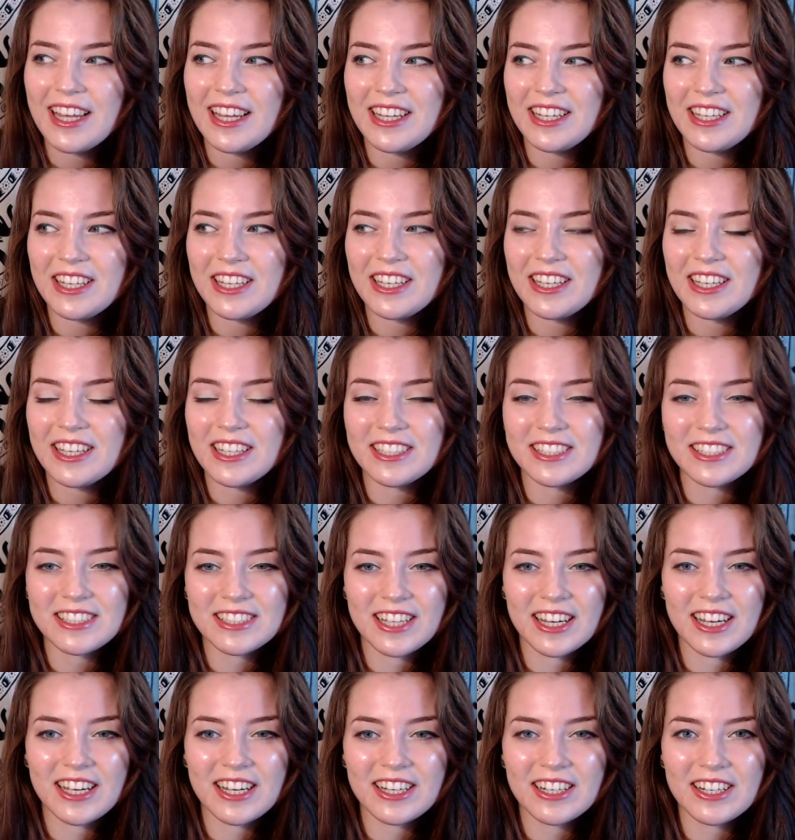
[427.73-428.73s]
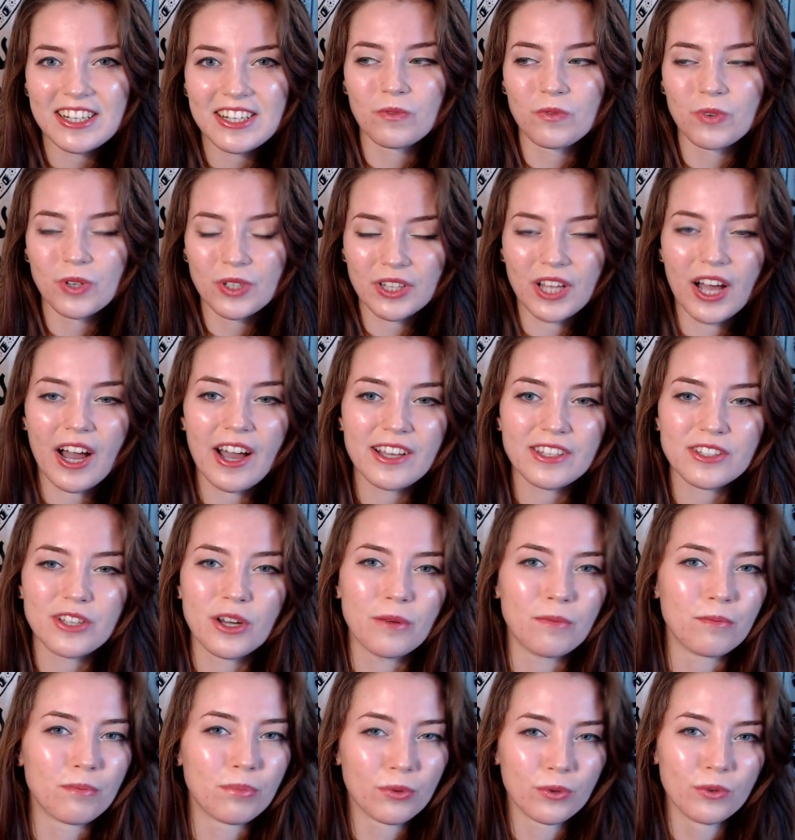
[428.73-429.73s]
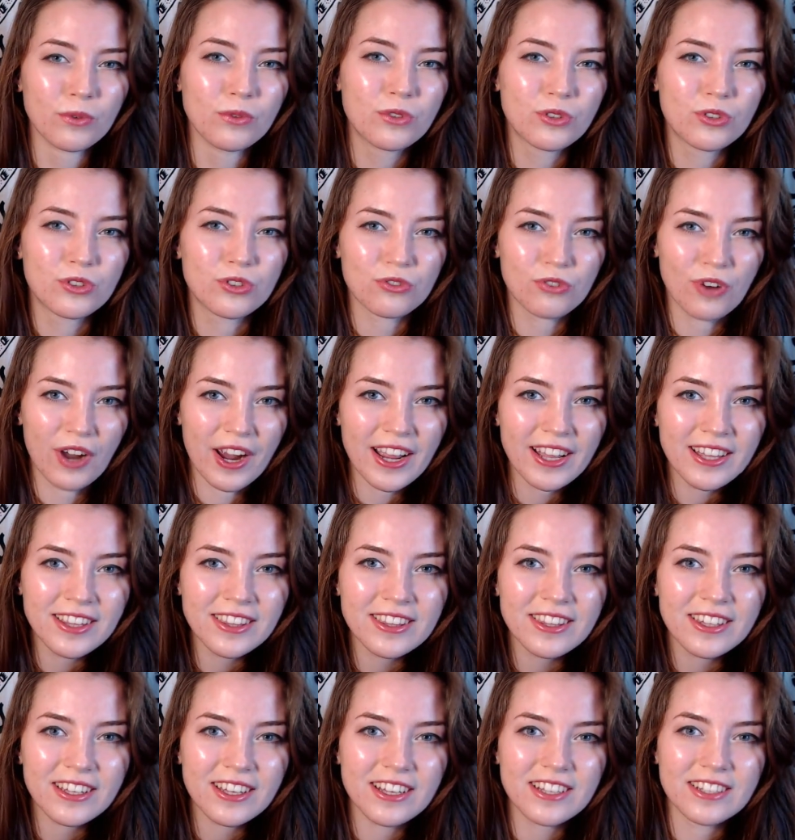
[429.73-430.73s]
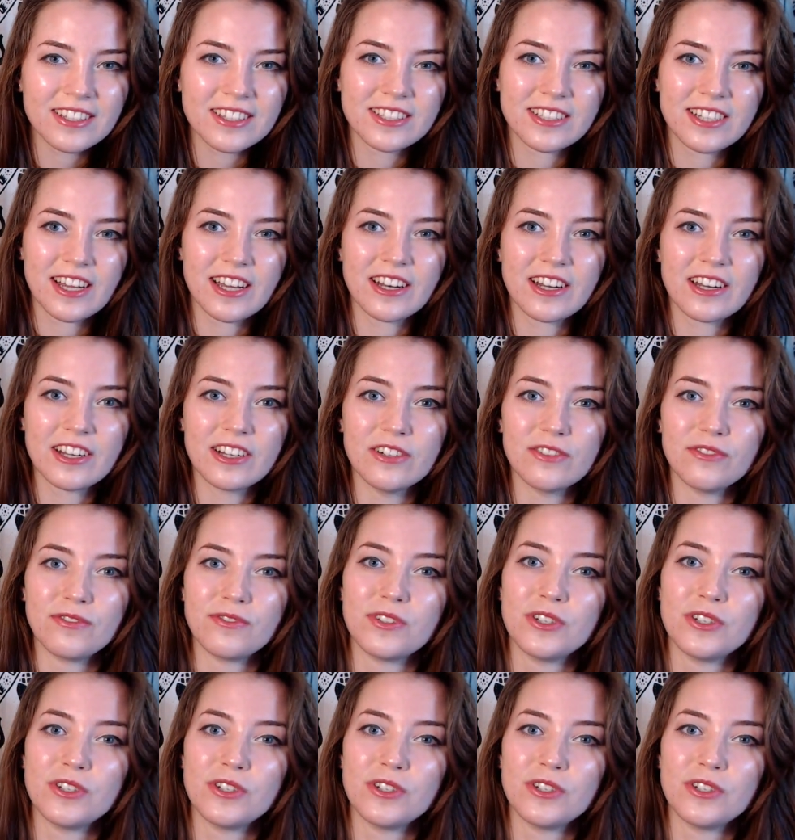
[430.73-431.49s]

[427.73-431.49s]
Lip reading: he instead relies on brute strength instead of,